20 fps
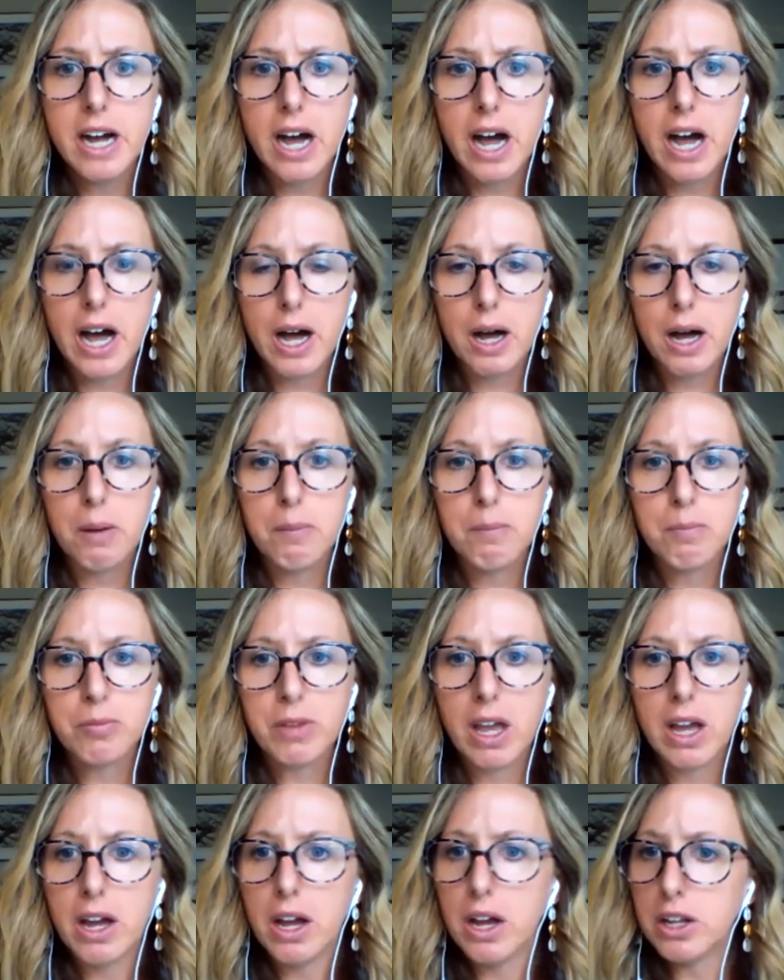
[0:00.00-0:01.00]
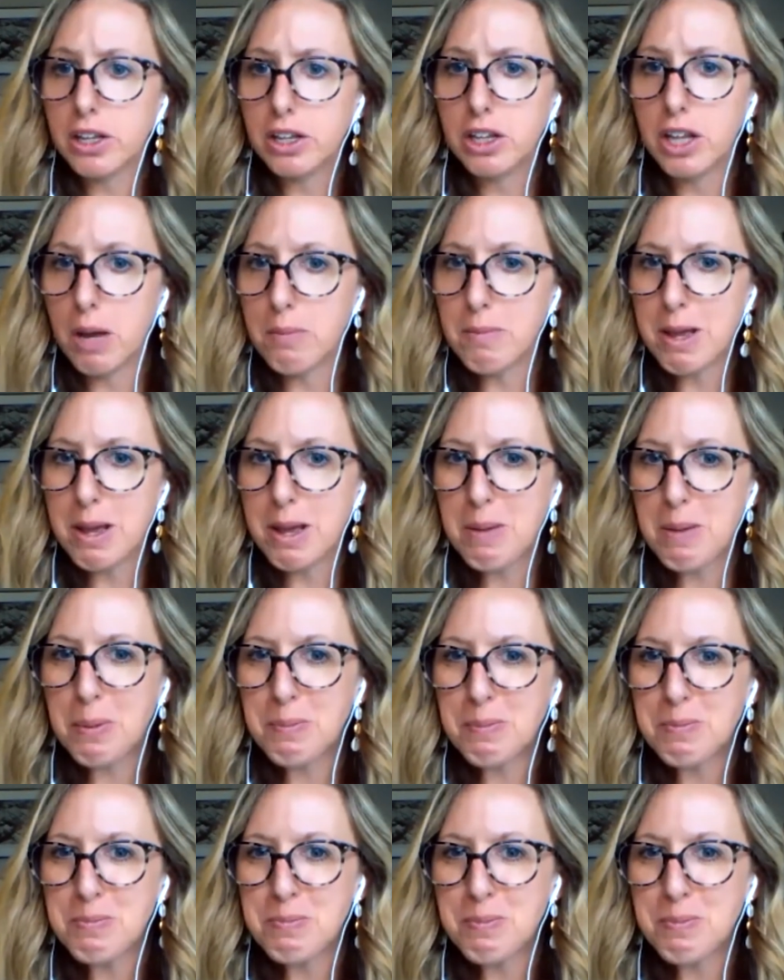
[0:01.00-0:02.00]
Let me
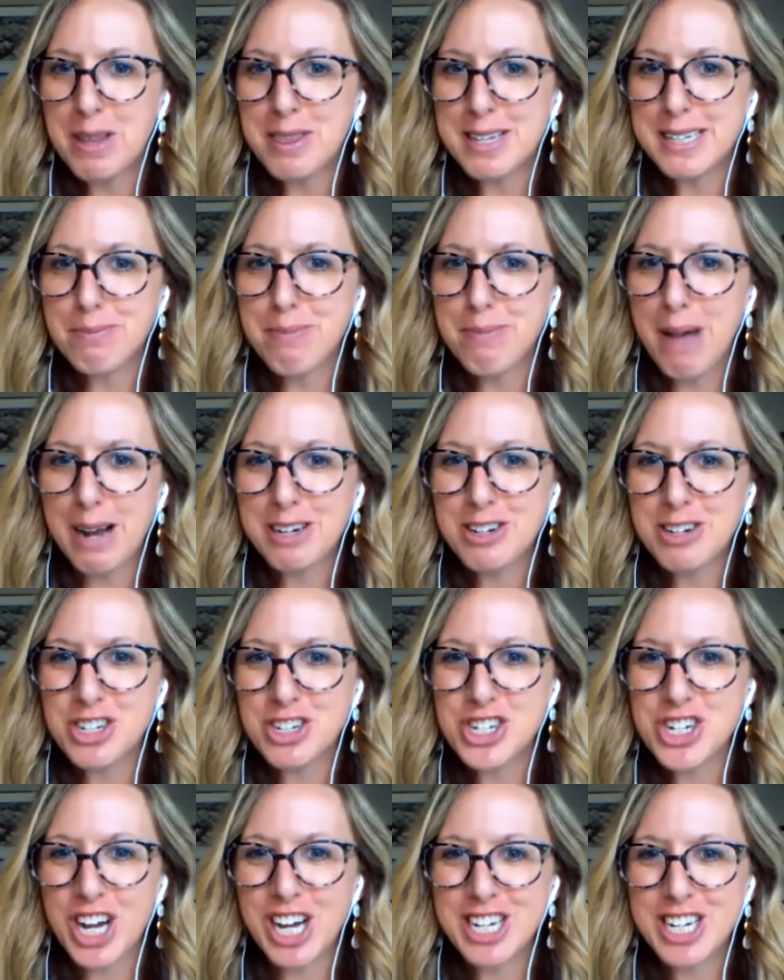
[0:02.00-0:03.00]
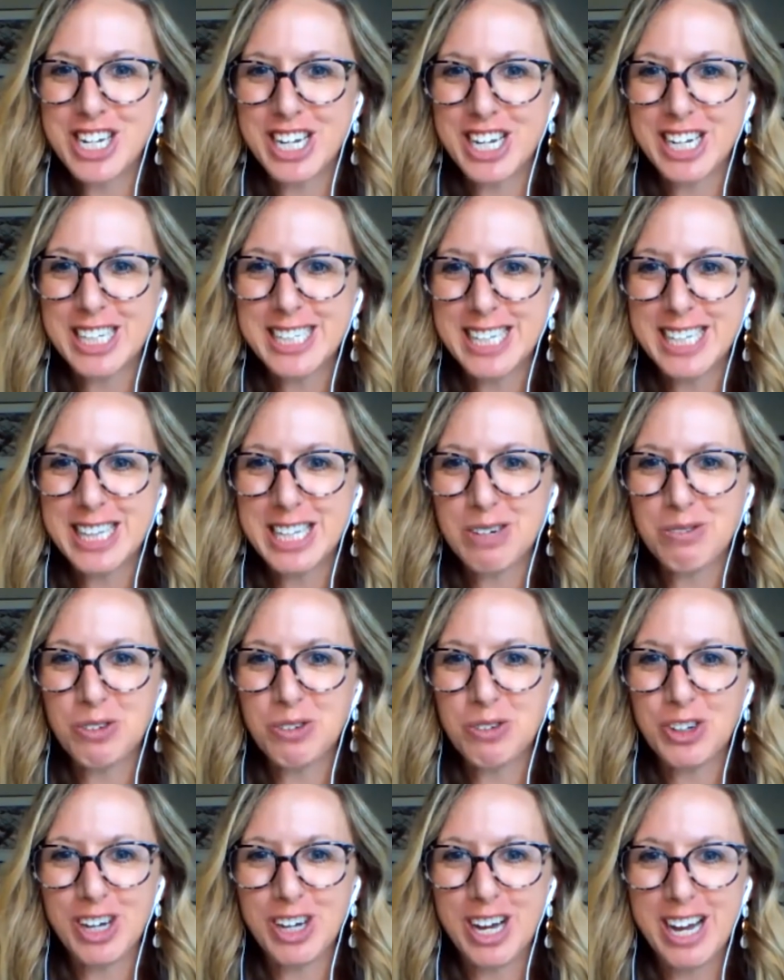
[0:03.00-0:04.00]
punt this back to John Douglas, and then
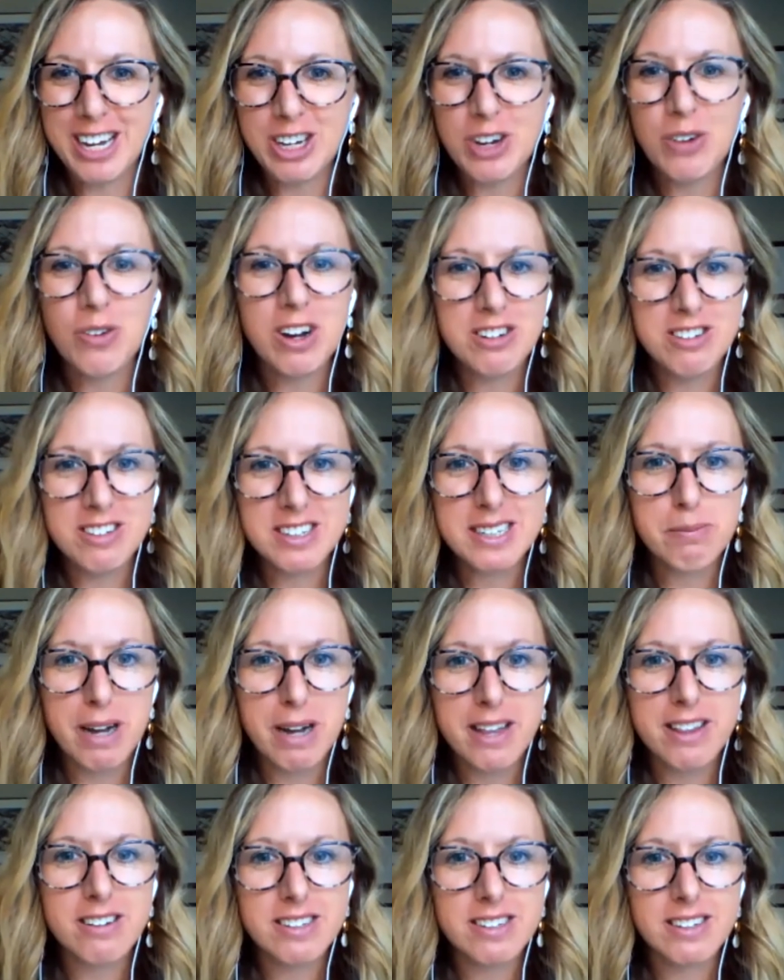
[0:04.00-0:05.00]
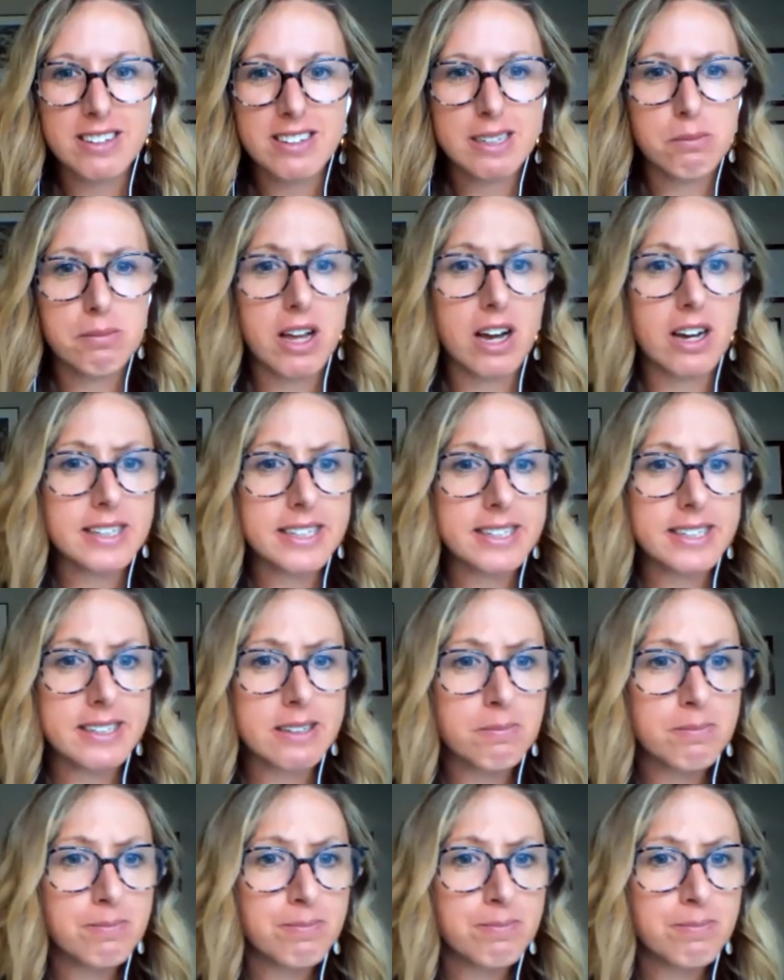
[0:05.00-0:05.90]
we'll go on to some others and some thoughts.